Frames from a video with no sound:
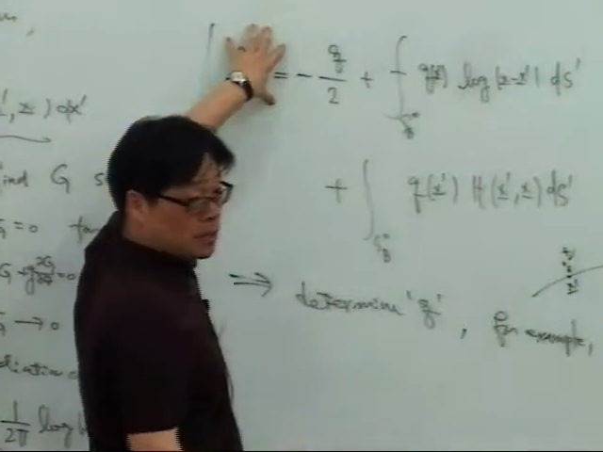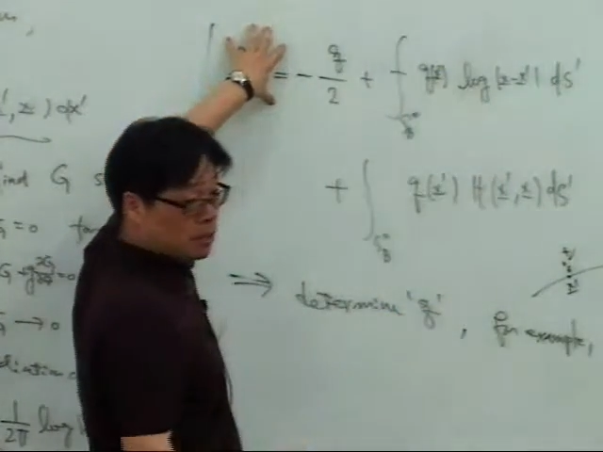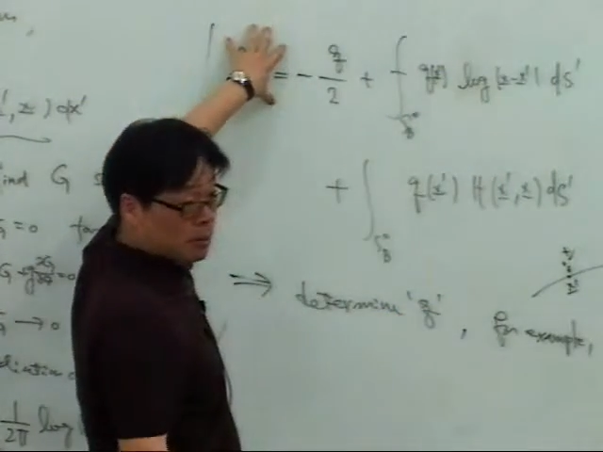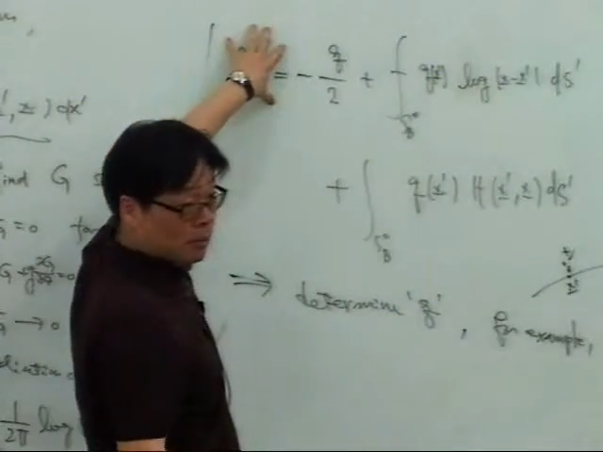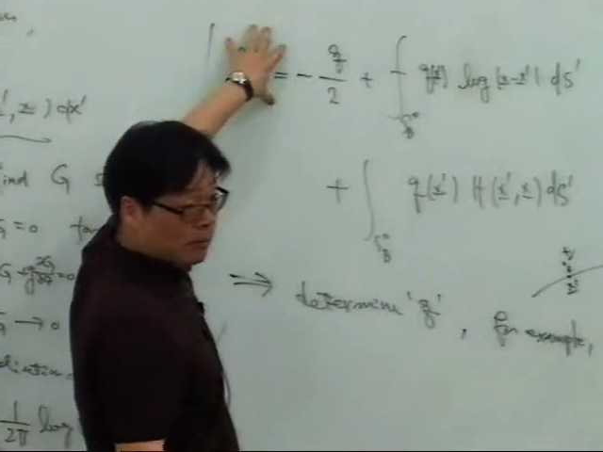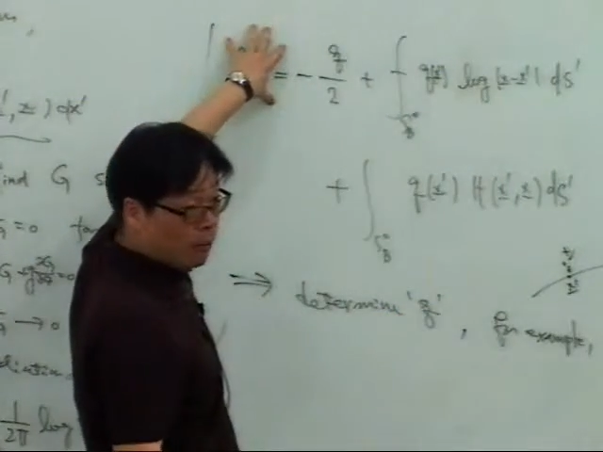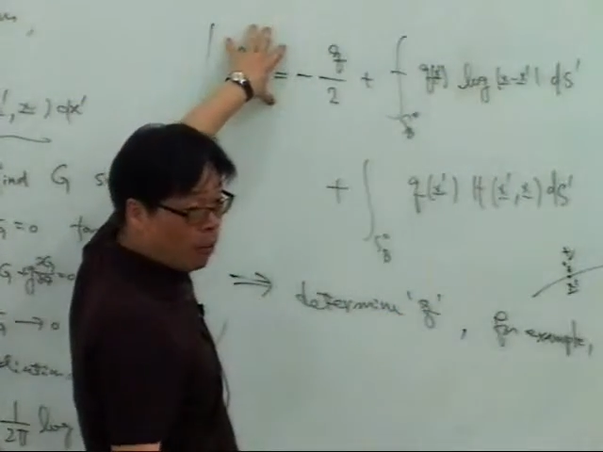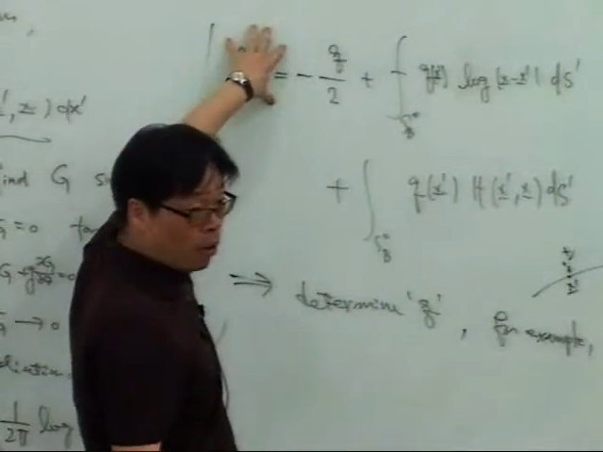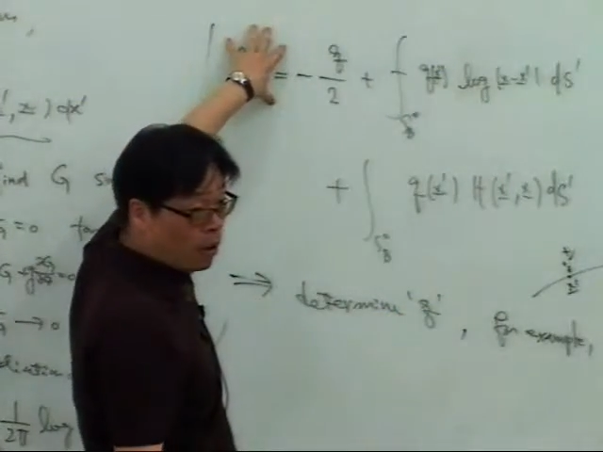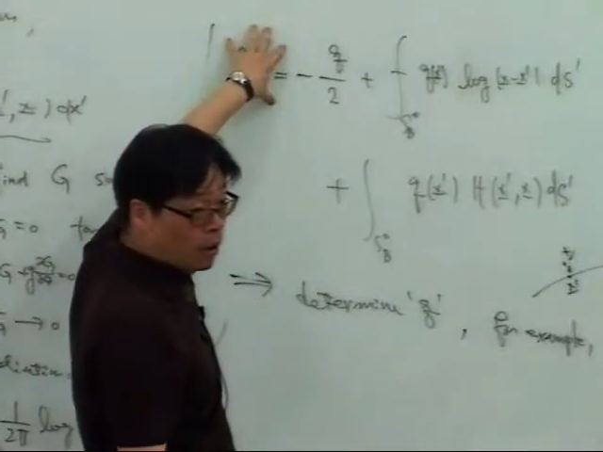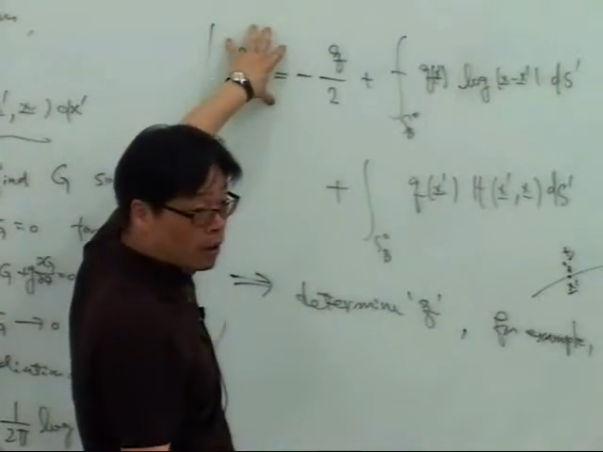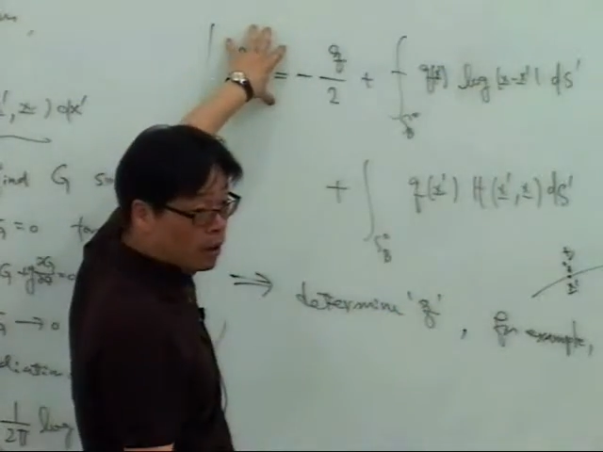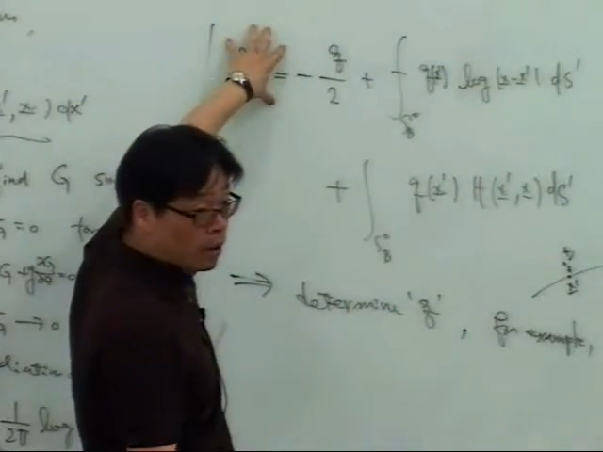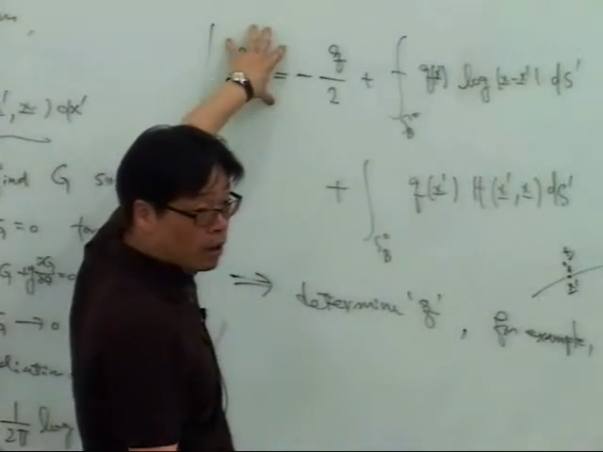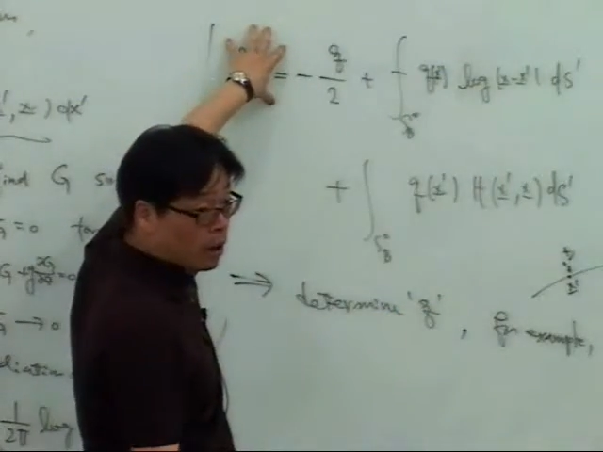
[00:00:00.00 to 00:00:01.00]
as
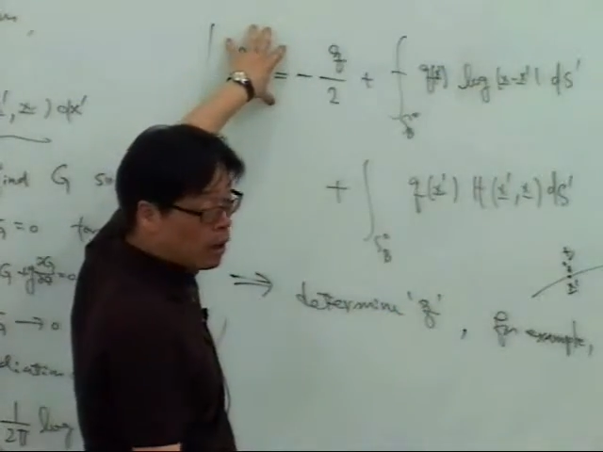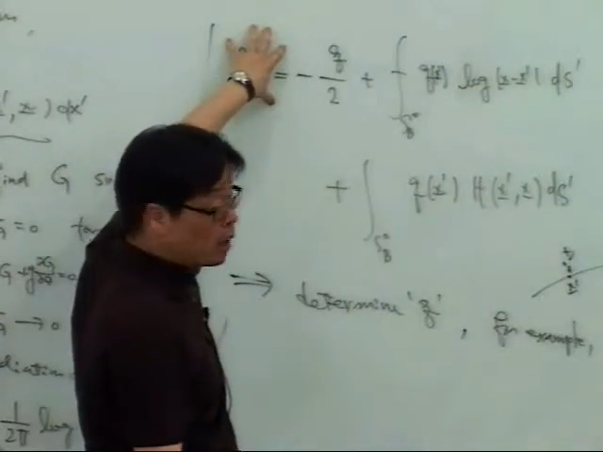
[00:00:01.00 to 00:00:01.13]
before,